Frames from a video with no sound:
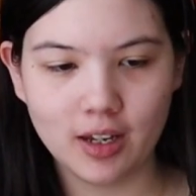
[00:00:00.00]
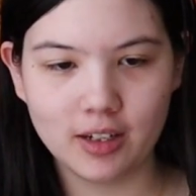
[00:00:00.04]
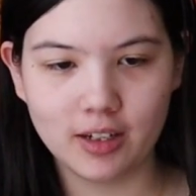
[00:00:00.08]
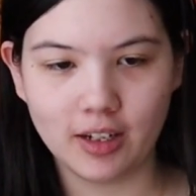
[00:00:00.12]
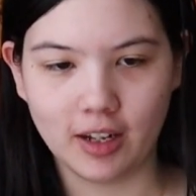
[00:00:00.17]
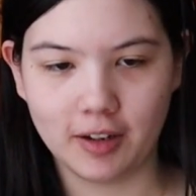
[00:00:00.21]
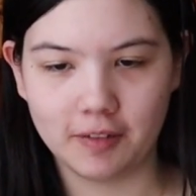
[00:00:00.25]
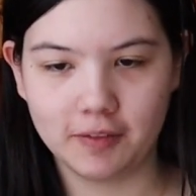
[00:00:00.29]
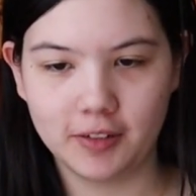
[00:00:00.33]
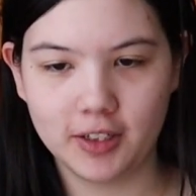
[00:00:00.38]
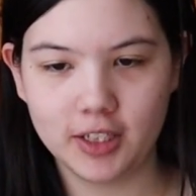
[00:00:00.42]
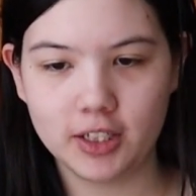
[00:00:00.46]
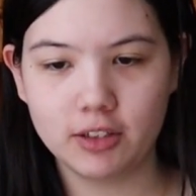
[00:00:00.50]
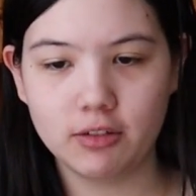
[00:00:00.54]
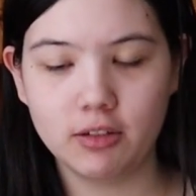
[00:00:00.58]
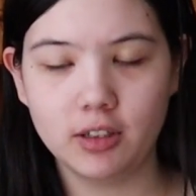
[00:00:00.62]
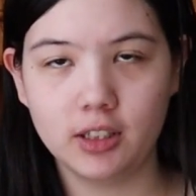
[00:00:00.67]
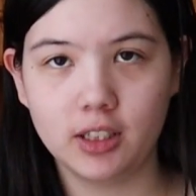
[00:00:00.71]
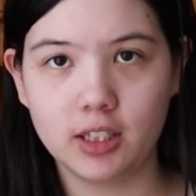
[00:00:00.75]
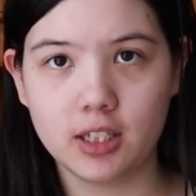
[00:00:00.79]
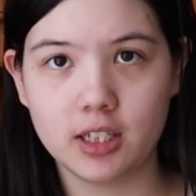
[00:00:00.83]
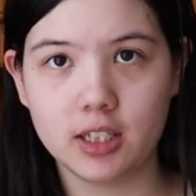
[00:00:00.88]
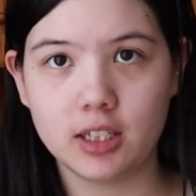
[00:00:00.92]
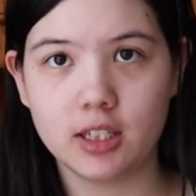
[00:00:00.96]
Netflix
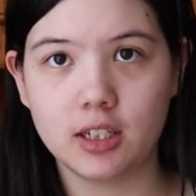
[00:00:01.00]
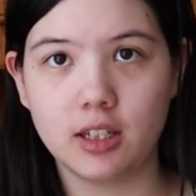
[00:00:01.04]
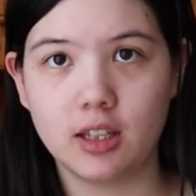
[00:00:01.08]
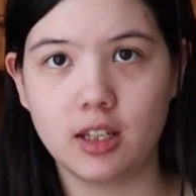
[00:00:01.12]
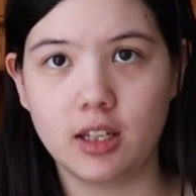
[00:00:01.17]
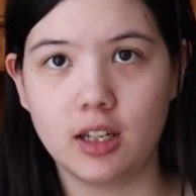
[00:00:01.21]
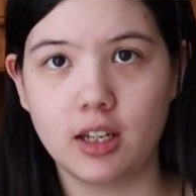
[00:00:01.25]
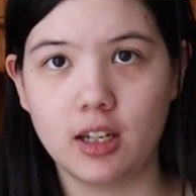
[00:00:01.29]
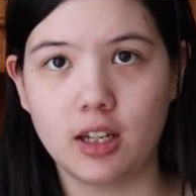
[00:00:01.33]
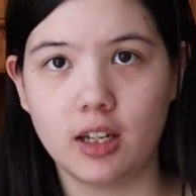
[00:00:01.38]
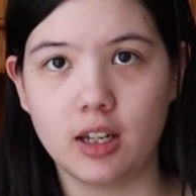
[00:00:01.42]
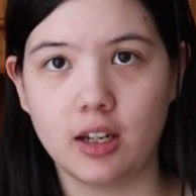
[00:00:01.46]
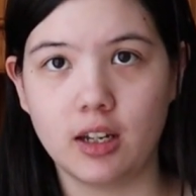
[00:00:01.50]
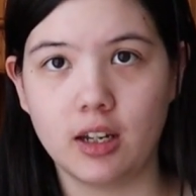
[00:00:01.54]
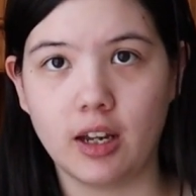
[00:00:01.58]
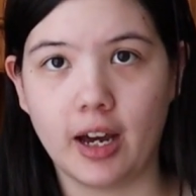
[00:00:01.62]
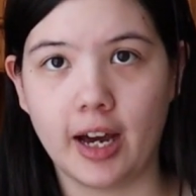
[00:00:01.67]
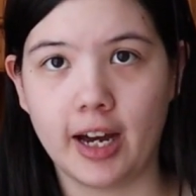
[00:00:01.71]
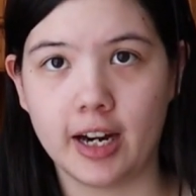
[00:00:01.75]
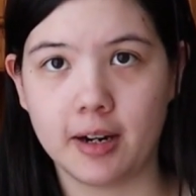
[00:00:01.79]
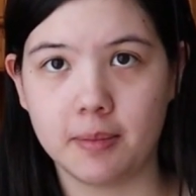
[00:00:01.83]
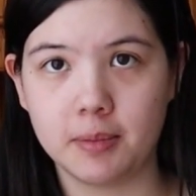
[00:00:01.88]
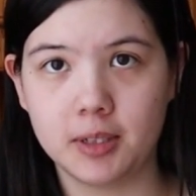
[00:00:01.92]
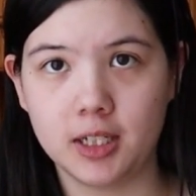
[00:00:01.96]
released the
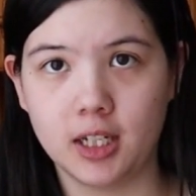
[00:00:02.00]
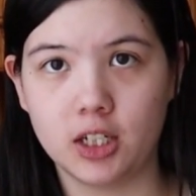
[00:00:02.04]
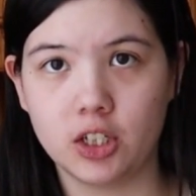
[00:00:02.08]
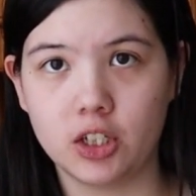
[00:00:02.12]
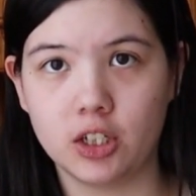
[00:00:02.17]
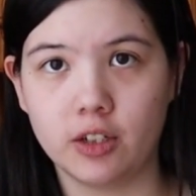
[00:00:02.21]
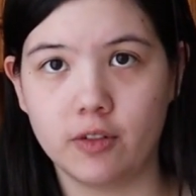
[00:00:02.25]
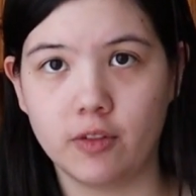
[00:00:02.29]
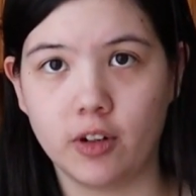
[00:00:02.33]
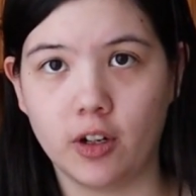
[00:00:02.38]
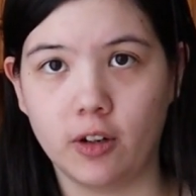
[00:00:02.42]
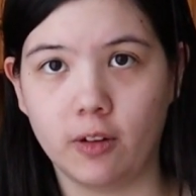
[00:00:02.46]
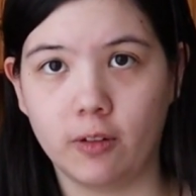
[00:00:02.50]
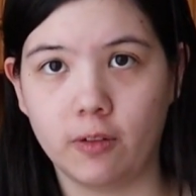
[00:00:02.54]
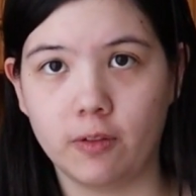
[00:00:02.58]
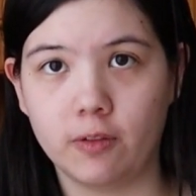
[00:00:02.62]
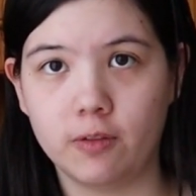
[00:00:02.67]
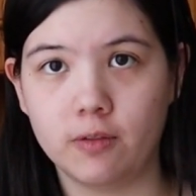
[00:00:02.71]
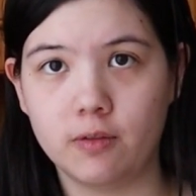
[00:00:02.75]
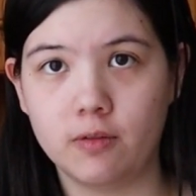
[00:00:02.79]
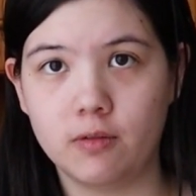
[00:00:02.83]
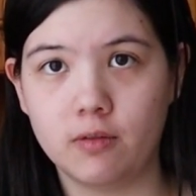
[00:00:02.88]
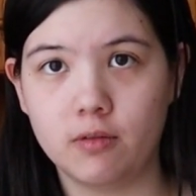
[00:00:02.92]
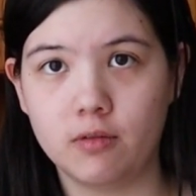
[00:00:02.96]
adaptation
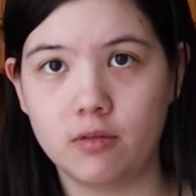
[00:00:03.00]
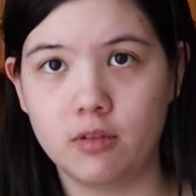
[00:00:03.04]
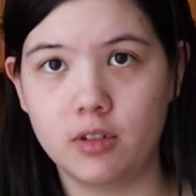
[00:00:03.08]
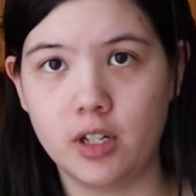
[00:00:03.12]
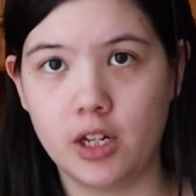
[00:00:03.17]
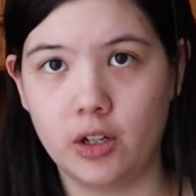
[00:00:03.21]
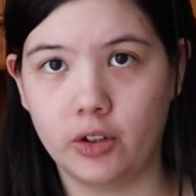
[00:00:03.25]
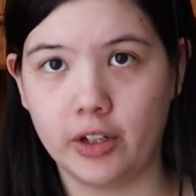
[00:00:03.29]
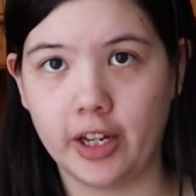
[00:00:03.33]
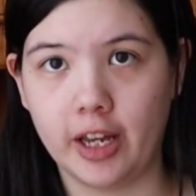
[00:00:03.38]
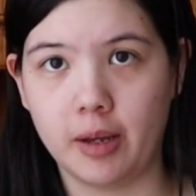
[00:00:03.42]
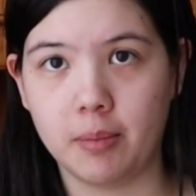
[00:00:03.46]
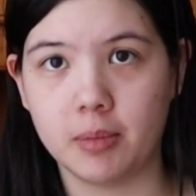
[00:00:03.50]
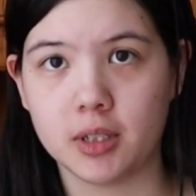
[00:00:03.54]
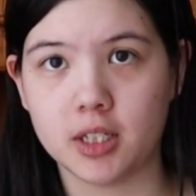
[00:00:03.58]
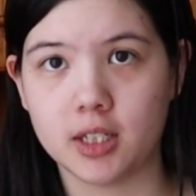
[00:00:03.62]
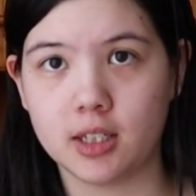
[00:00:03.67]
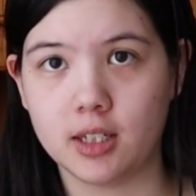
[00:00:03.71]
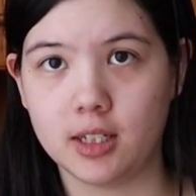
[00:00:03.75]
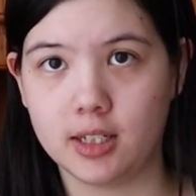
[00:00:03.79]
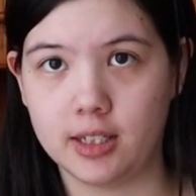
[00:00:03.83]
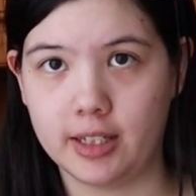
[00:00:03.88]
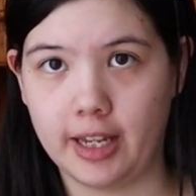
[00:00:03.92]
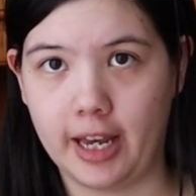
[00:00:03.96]
of Neil
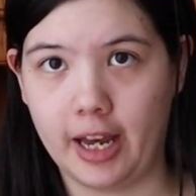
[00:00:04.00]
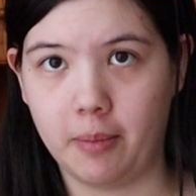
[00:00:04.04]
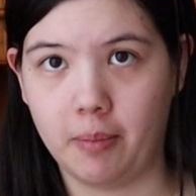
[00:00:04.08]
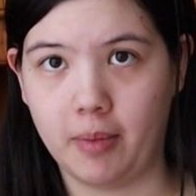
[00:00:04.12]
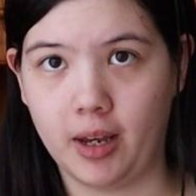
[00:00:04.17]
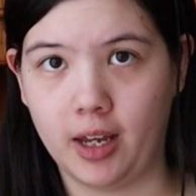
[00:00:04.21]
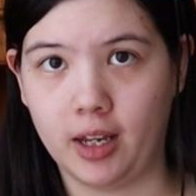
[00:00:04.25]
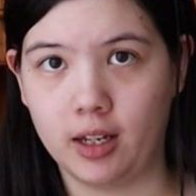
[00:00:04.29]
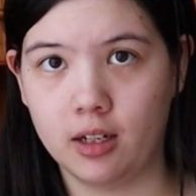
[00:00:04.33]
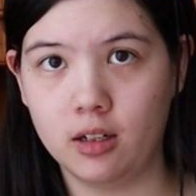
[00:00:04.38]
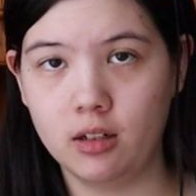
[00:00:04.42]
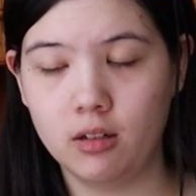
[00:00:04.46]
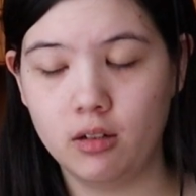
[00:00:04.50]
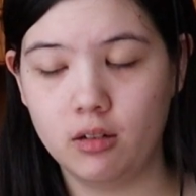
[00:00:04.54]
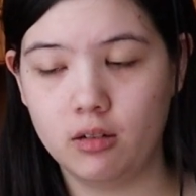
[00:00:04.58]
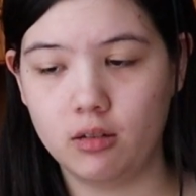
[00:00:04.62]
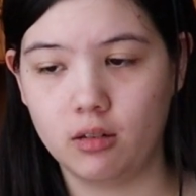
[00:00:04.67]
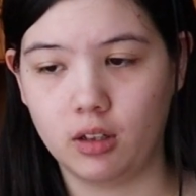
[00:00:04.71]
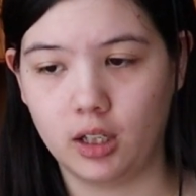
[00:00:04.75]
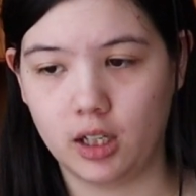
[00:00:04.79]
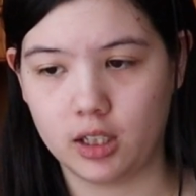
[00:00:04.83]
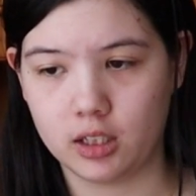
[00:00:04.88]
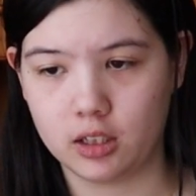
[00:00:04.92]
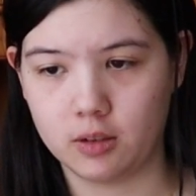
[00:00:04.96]
Gaiman's The Sandman
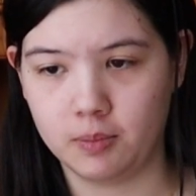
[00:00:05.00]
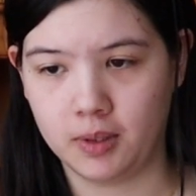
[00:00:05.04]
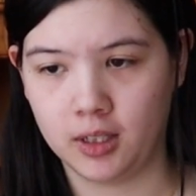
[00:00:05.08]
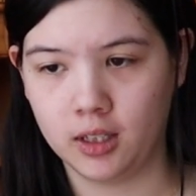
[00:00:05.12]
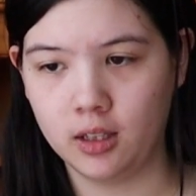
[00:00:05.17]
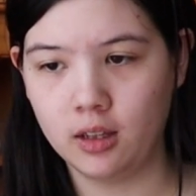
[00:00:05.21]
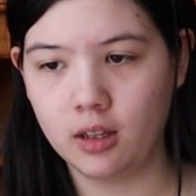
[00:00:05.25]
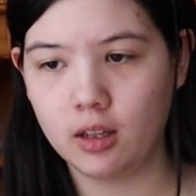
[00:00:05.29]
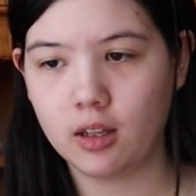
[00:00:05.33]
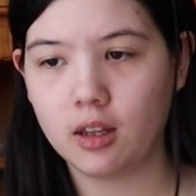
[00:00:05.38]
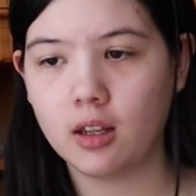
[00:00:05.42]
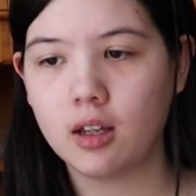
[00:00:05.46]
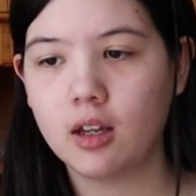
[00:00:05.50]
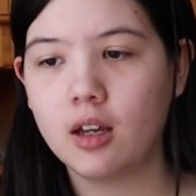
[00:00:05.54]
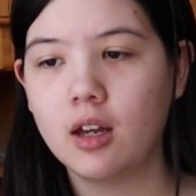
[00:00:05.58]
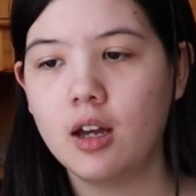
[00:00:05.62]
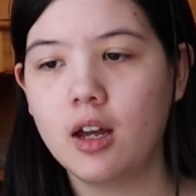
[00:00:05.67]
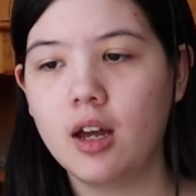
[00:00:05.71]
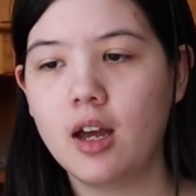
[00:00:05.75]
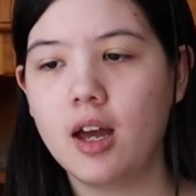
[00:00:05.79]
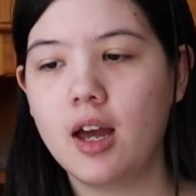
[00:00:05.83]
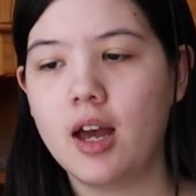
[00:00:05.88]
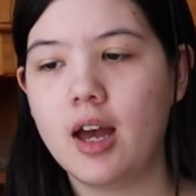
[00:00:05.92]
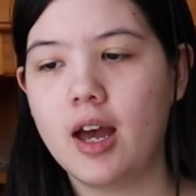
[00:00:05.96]
last month,
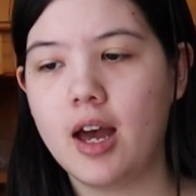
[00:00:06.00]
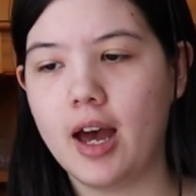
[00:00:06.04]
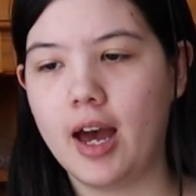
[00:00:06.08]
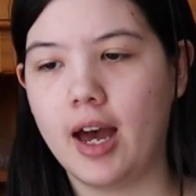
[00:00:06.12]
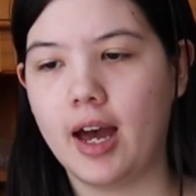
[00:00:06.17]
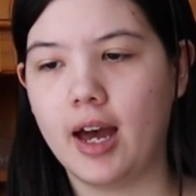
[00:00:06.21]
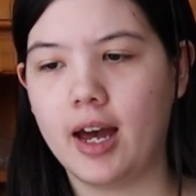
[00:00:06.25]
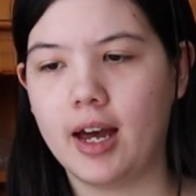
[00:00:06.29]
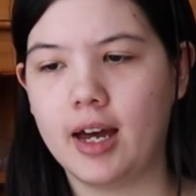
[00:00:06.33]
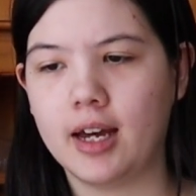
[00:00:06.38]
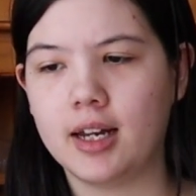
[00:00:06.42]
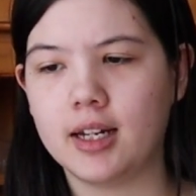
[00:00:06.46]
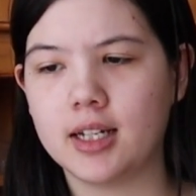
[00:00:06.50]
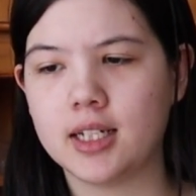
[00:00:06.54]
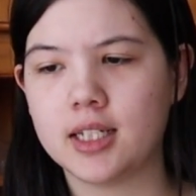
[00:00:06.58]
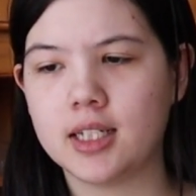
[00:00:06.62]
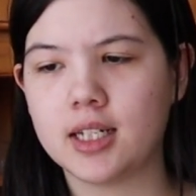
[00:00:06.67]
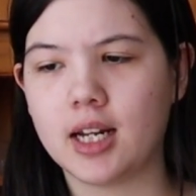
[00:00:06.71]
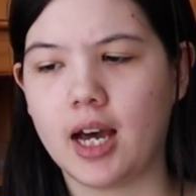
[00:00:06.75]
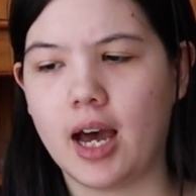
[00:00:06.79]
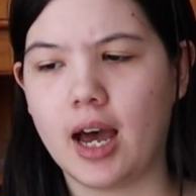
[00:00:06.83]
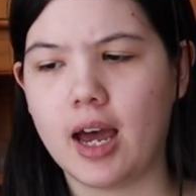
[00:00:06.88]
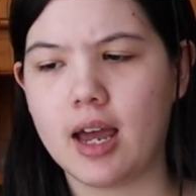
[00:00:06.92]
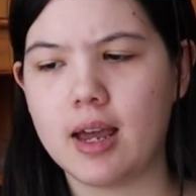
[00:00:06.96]

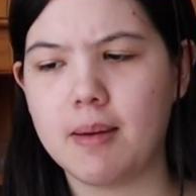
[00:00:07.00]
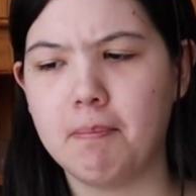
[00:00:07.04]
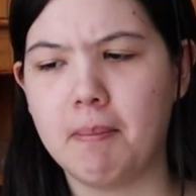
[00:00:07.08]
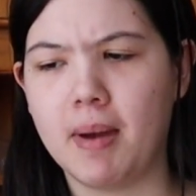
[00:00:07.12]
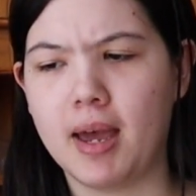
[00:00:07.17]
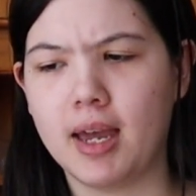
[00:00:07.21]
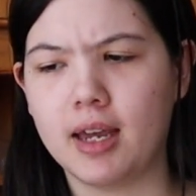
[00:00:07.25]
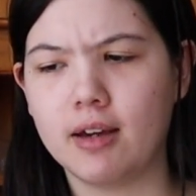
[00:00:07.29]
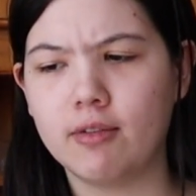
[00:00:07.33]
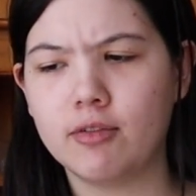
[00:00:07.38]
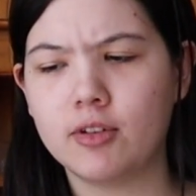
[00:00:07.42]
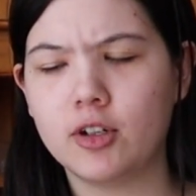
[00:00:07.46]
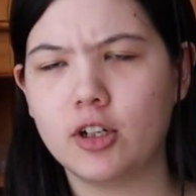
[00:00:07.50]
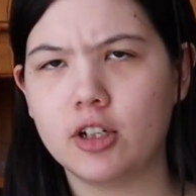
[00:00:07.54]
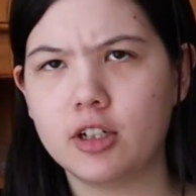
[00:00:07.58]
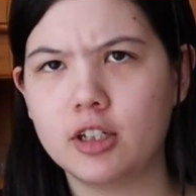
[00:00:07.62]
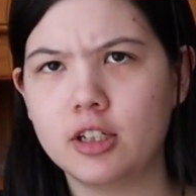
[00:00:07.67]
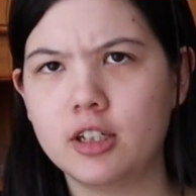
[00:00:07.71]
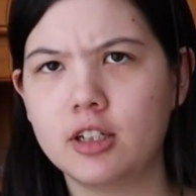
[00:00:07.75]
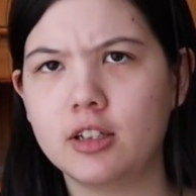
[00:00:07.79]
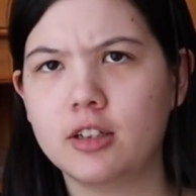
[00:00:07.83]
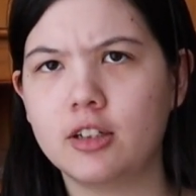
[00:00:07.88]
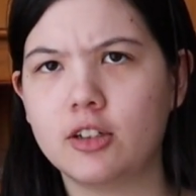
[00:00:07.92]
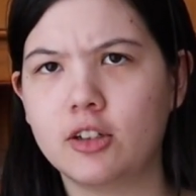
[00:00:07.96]
and I may have
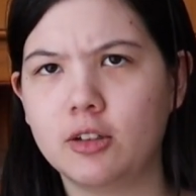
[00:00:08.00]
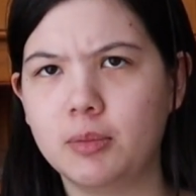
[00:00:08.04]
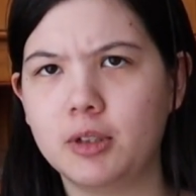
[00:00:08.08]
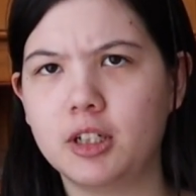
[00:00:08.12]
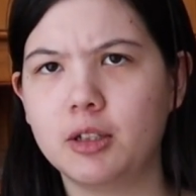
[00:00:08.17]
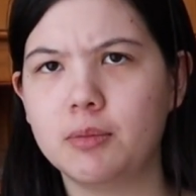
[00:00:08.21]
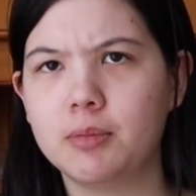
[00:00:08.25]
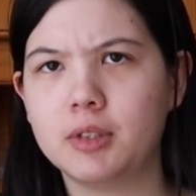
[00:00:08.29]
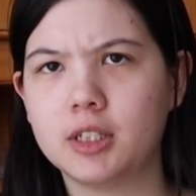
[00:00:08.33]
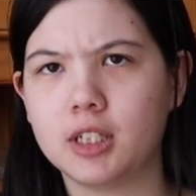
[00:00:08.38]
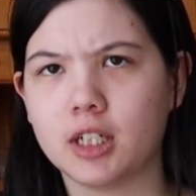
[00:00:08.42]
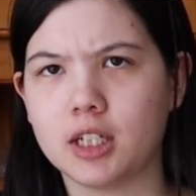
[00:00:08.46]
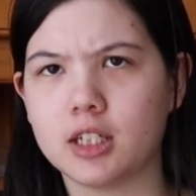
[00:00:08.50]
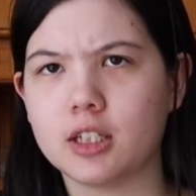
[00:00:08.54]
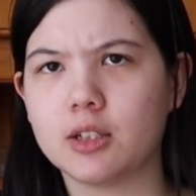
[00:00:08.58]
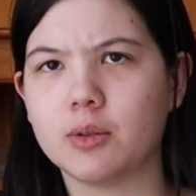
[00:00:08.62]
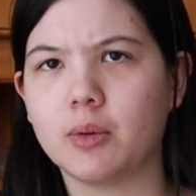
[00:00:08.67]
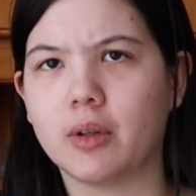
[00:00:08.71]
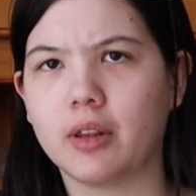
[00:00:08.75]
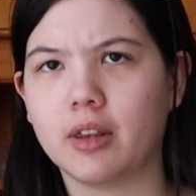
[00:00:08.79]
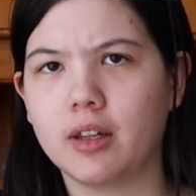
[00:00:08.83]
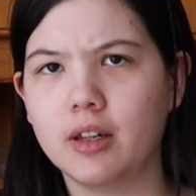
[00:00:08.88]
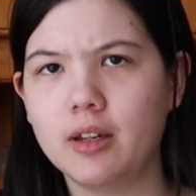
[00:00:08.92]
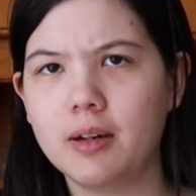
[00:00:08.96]
gotten a little bit obsessed
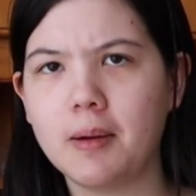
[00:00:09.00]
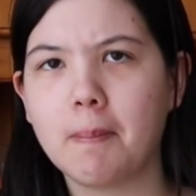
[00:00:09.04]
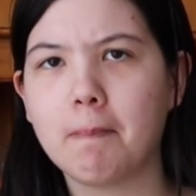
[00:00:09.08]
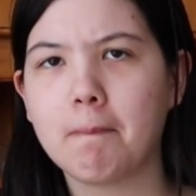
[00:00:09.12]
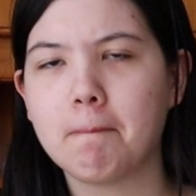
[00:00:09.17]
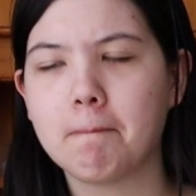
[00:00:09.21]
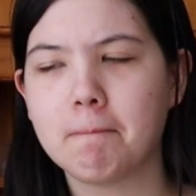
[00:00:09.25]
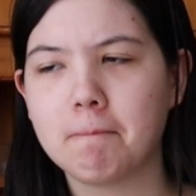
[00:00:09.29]
with it,